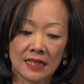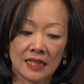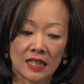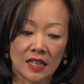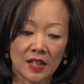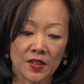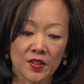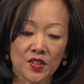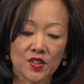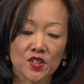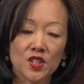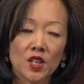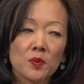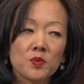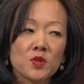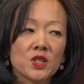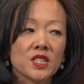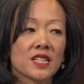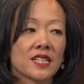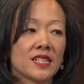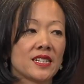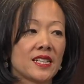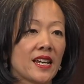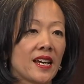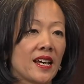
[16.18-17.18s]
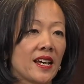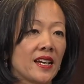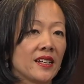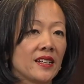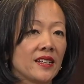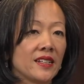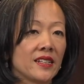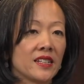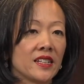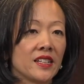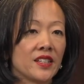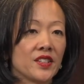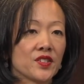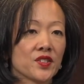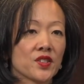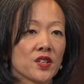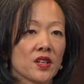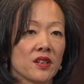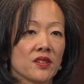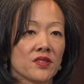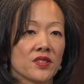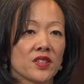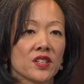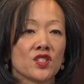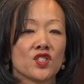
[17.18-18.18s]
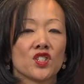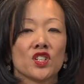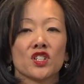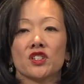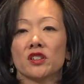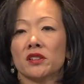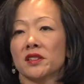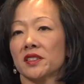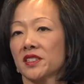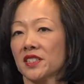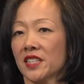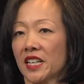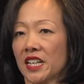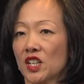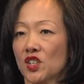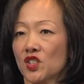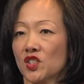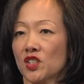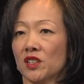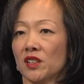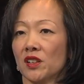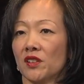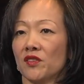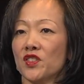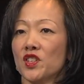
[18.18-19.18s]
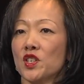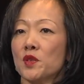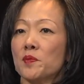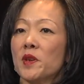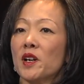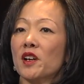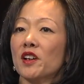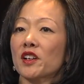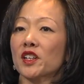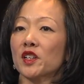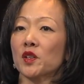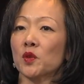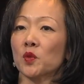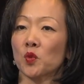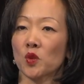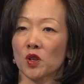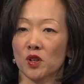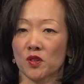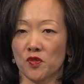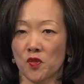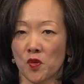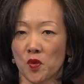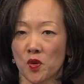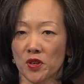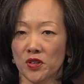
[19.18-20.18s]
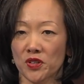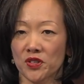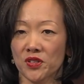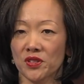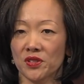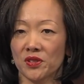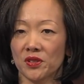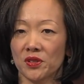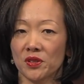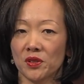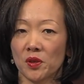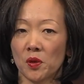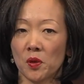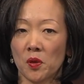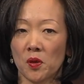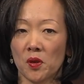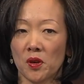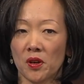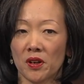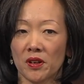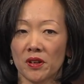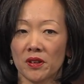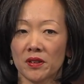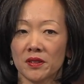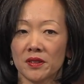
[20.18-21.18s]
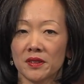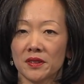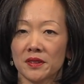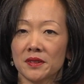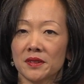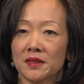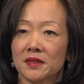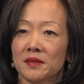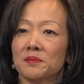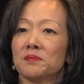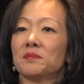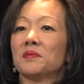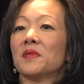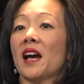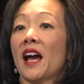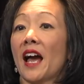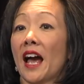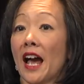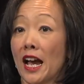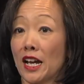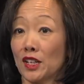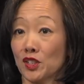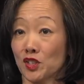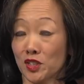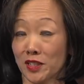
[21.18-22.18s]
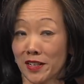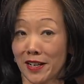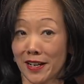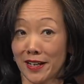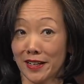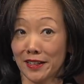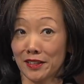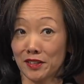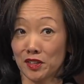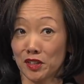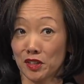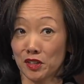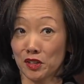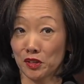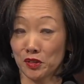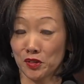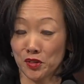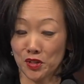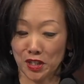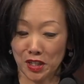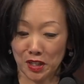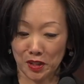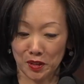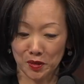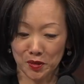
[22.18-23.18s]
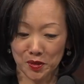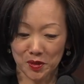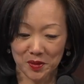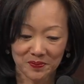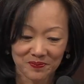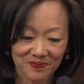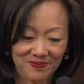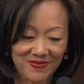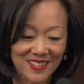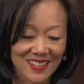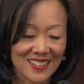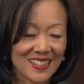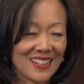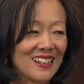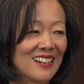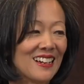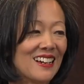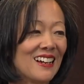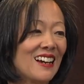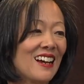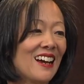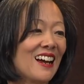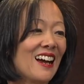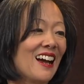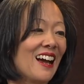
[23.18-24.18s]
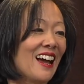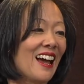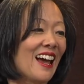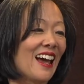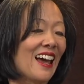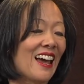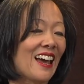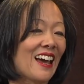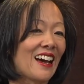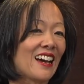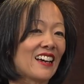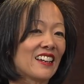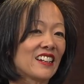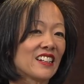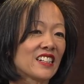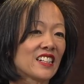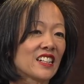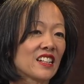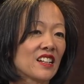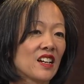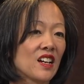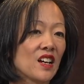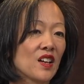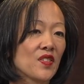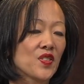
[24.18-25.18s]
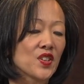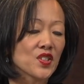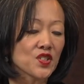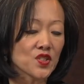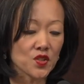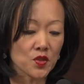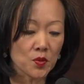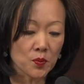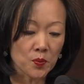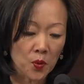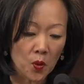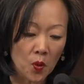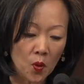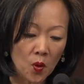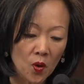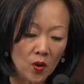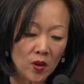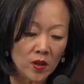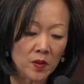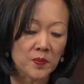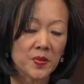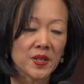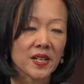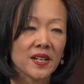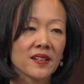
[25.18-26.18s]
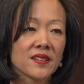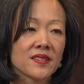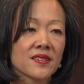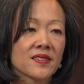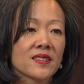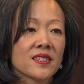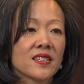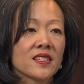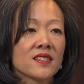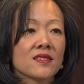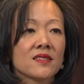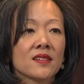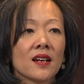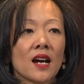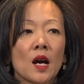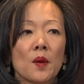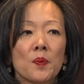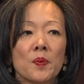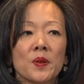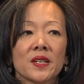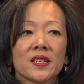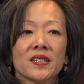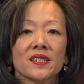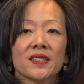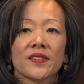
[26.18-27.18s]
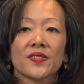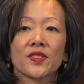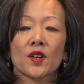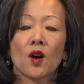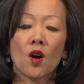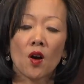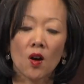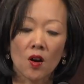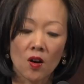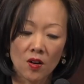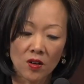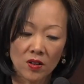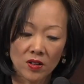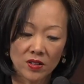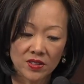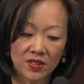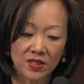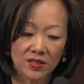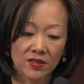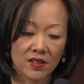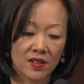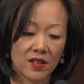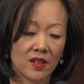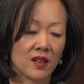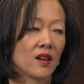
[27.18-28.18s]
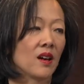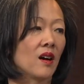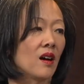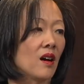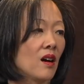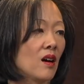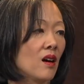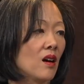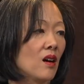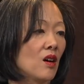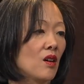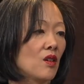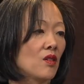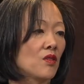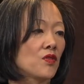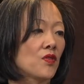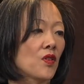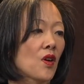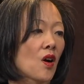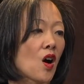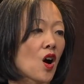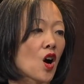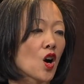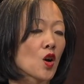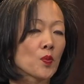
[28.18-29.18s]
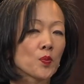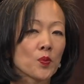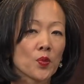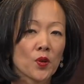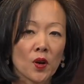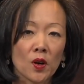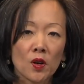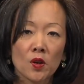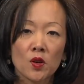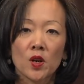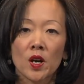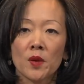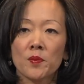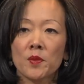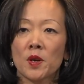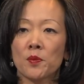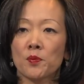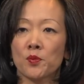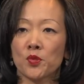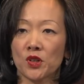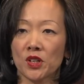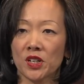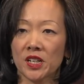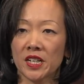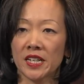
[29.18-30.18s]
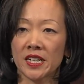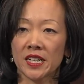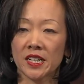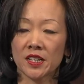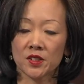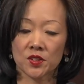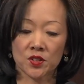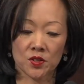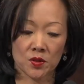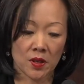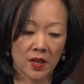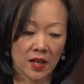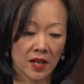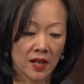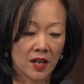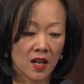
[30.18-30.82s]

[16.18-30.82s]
The subject today is the digitalization of the American workforce, or hashtag digital skills. And this is important because this topic is at the heart of our program at Brookings